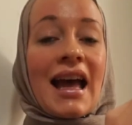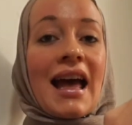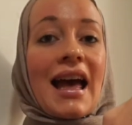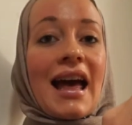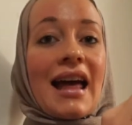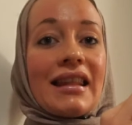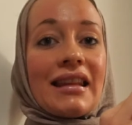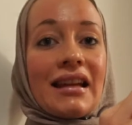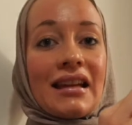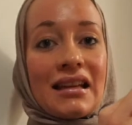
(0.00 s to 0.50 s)

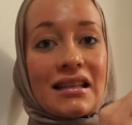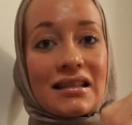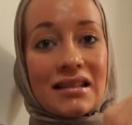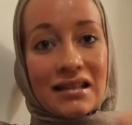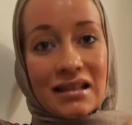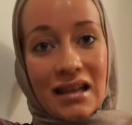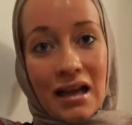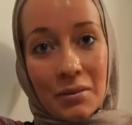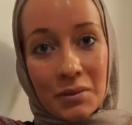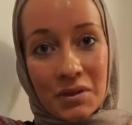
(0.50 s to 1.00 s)
and then he
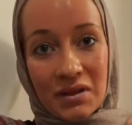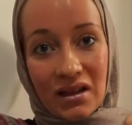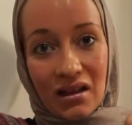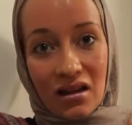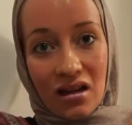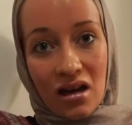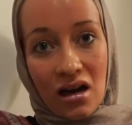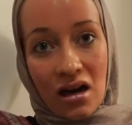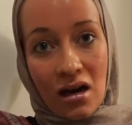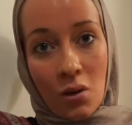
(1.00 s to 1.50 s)
stops the
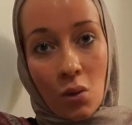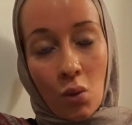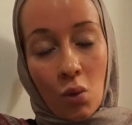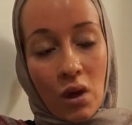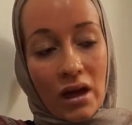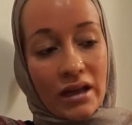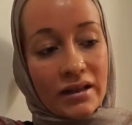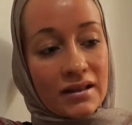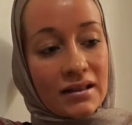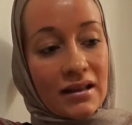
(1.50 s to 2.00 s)
car
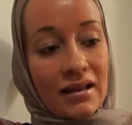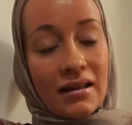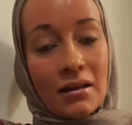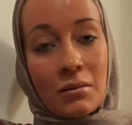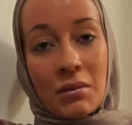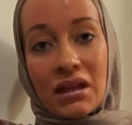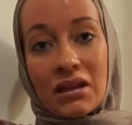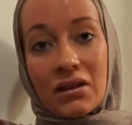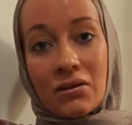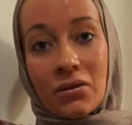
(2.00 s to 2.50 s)
1
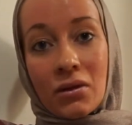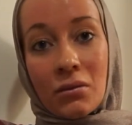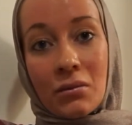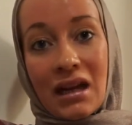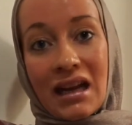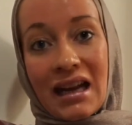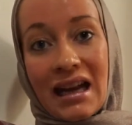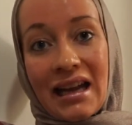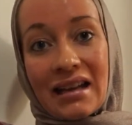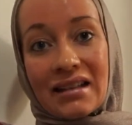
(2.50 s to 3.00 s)
centimeter from my
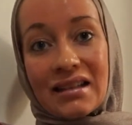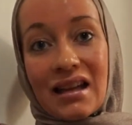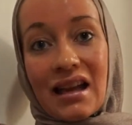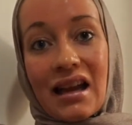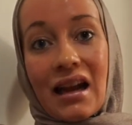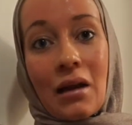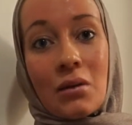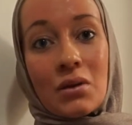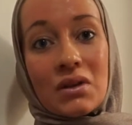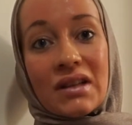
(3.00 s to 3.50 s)
legs, and
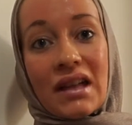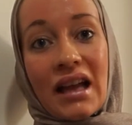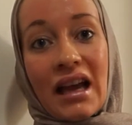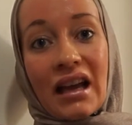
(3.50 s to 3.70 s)
I was